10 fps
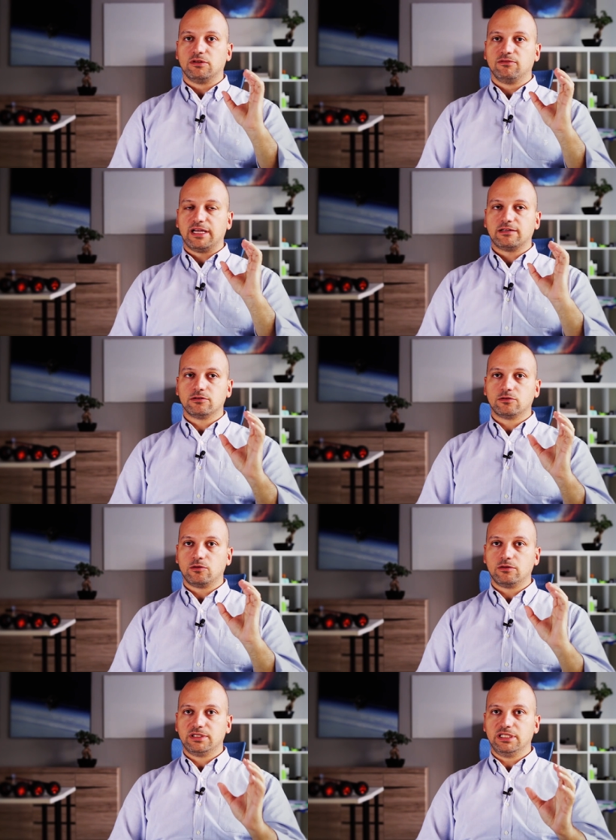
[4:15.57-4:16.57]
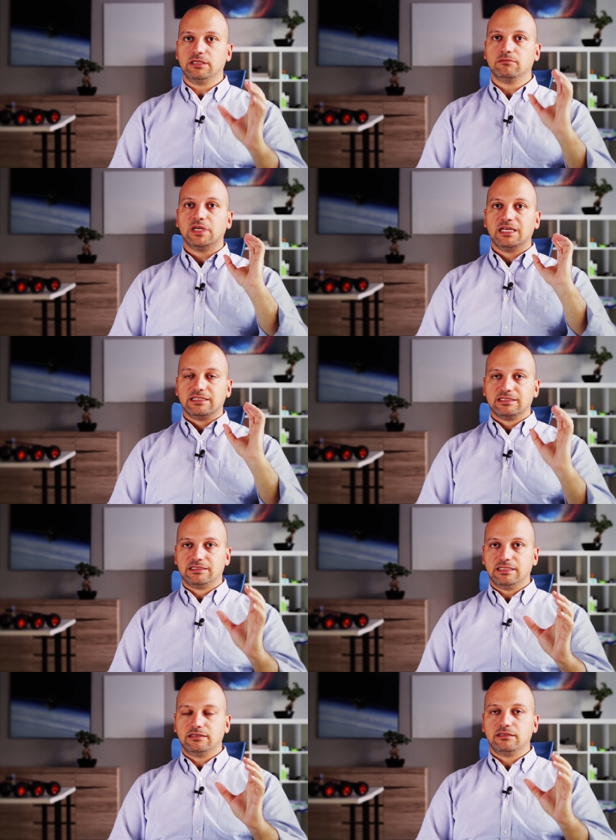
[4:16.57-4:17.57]
on the flight control team
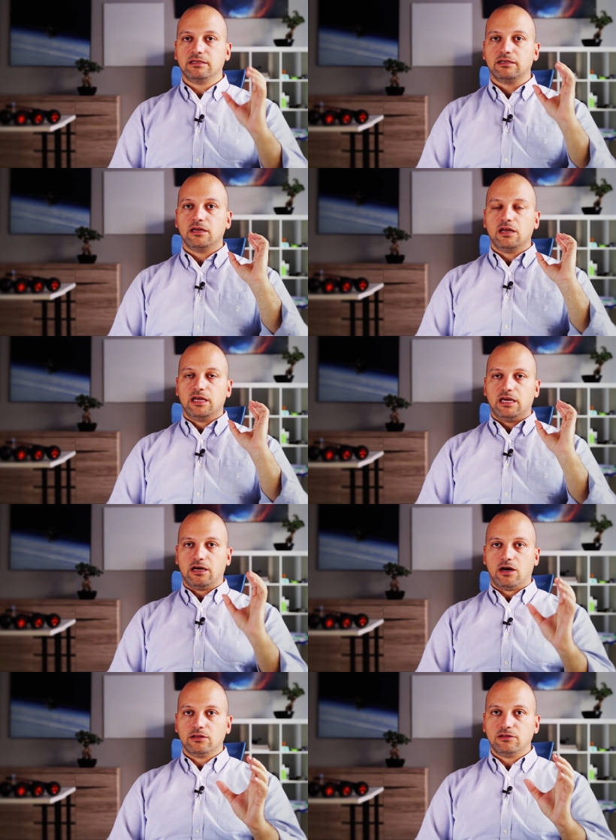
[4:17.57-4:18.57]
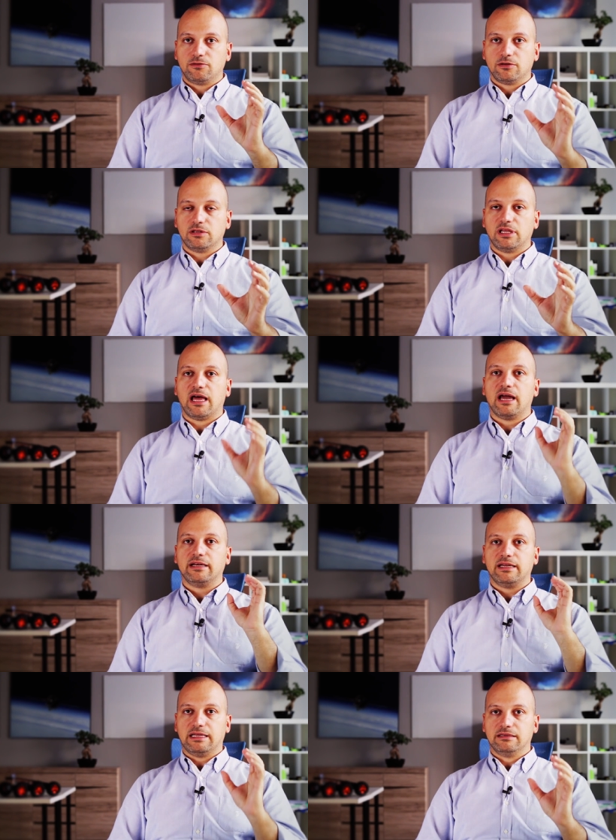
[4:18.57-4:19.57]
sitting on the front
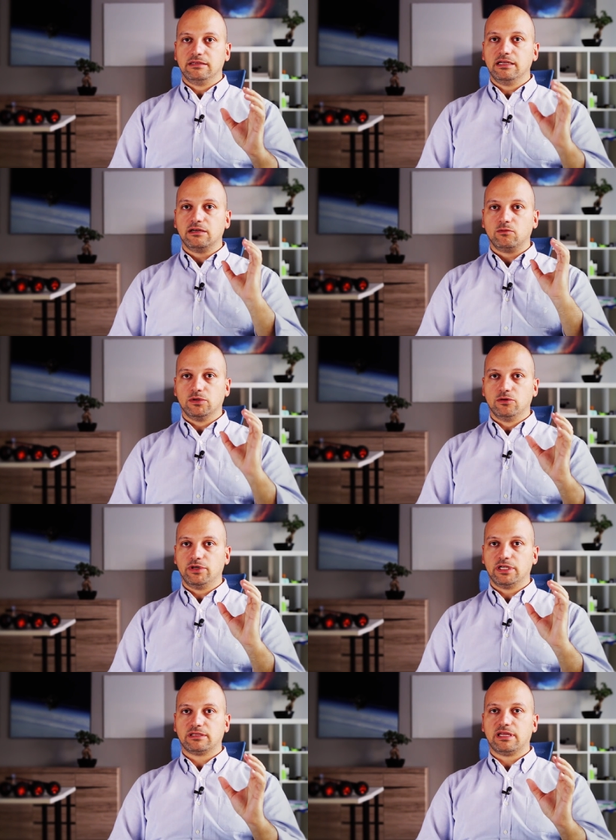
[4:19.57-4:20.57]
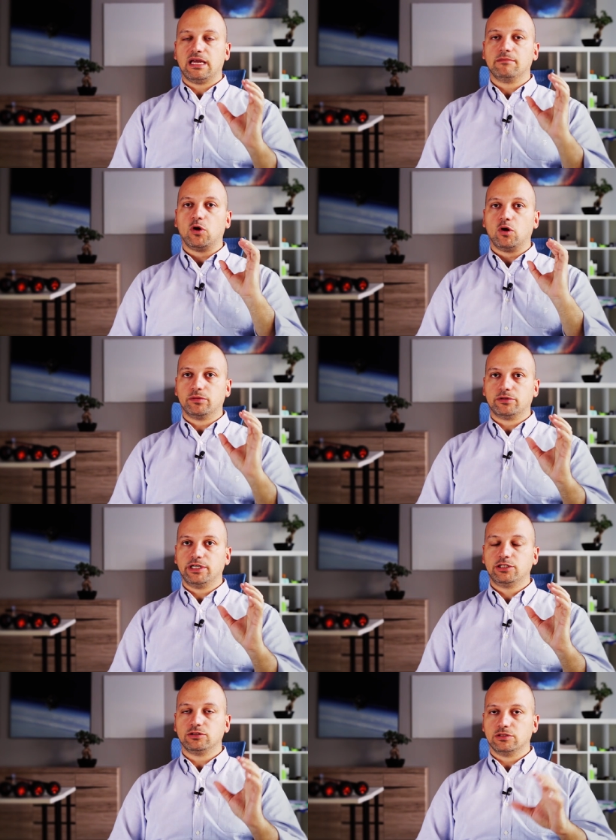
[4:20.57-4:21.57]
line and dealing with the real-time
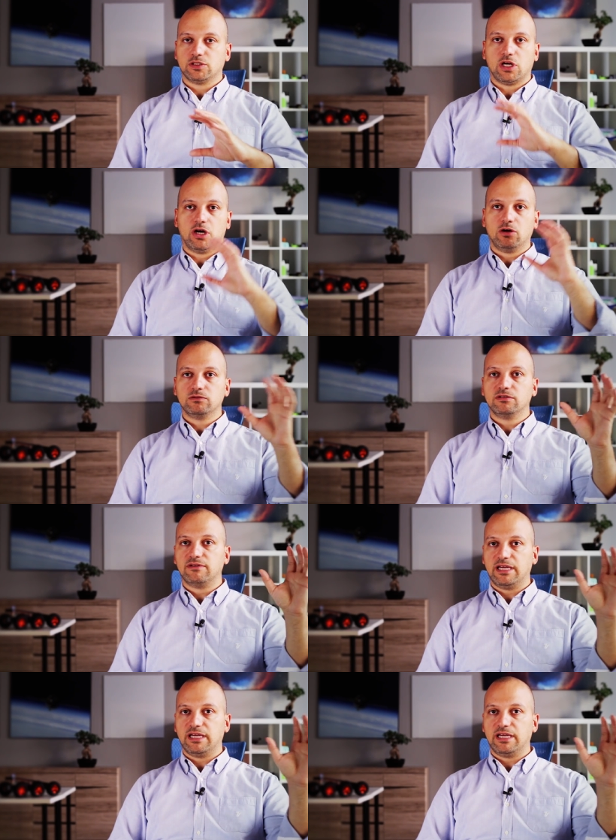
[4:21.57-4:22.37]
operations of the